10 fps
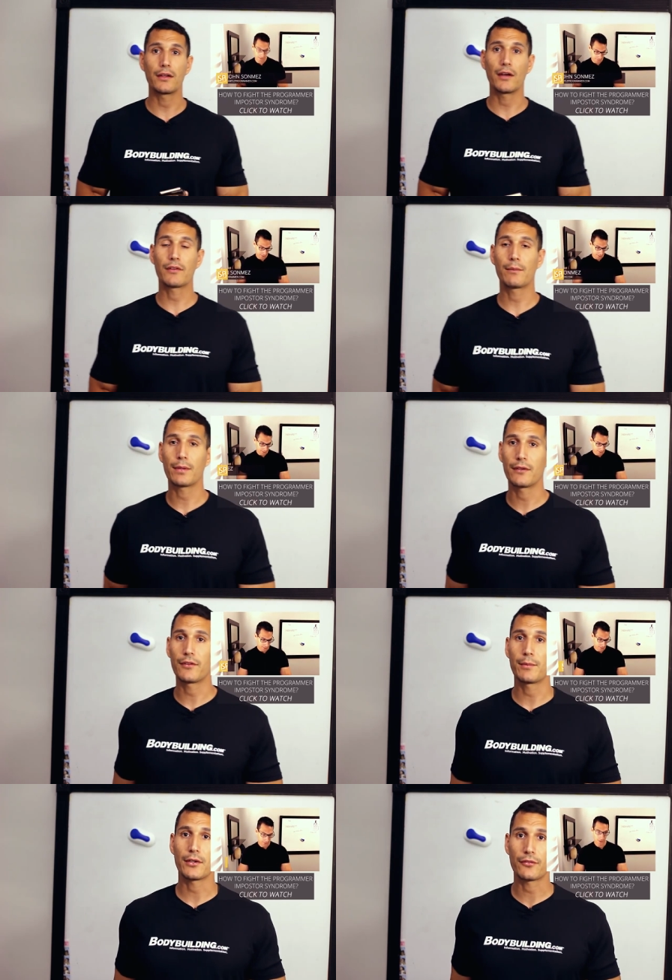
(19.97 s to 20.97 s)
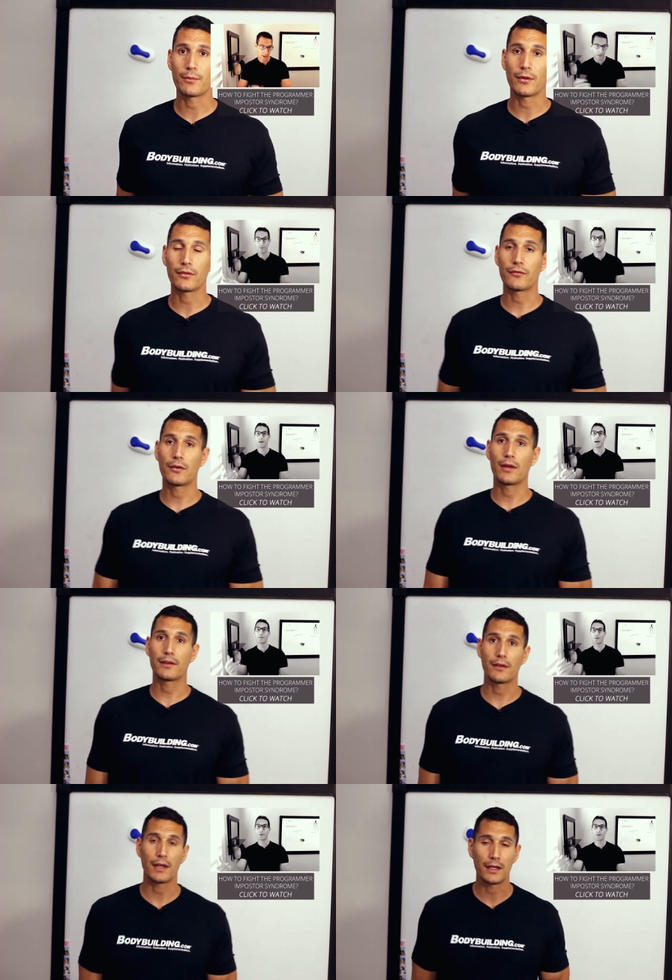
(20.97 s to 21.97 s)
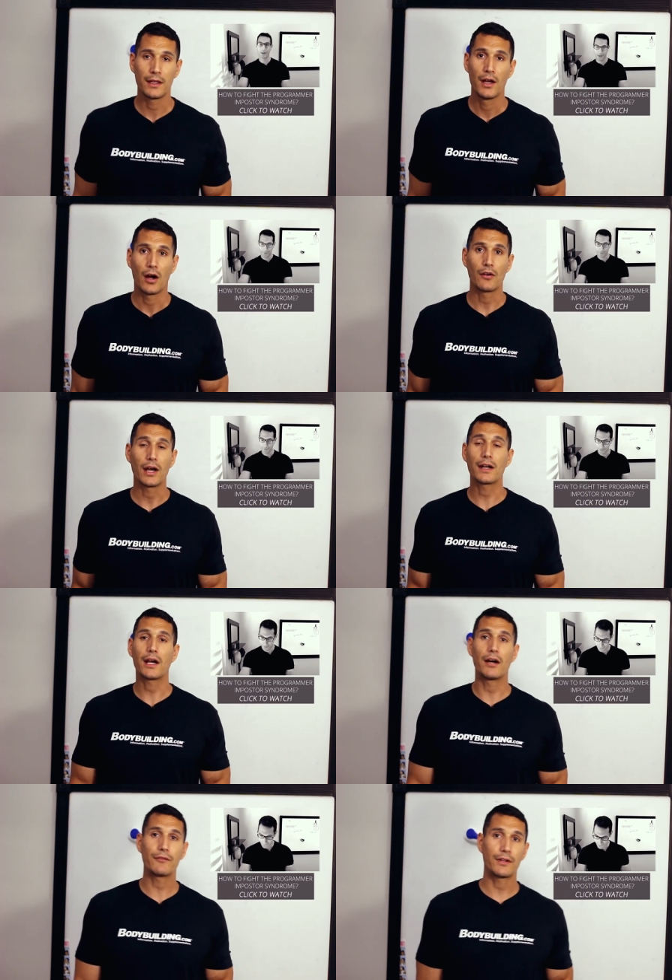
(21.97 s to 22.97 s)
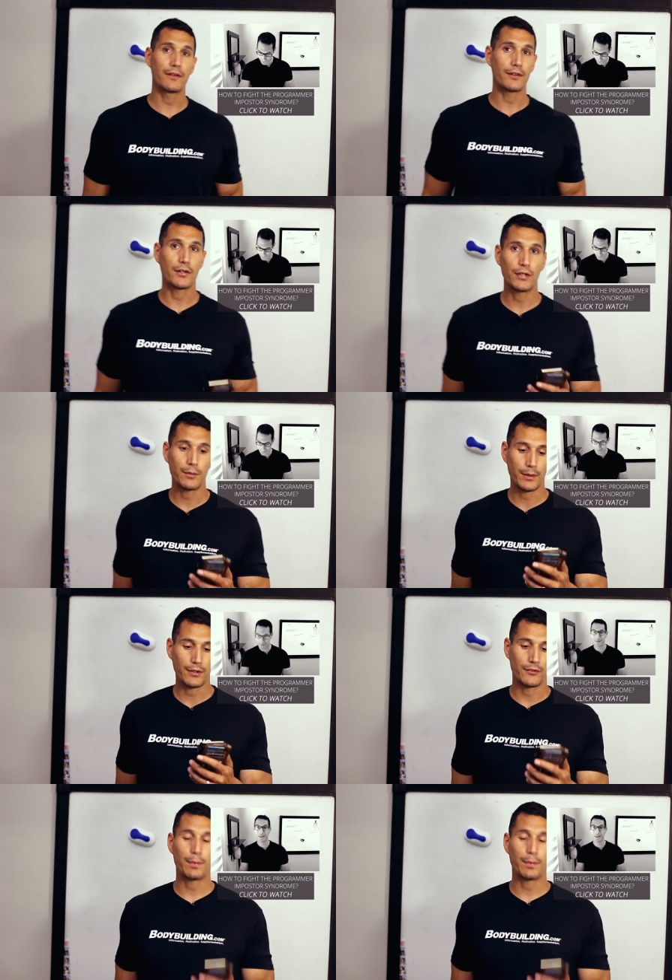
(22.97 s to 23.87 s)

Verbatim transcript: you know, I've gotten plenty of emails from those of you out there that are not confident in their coding abilities.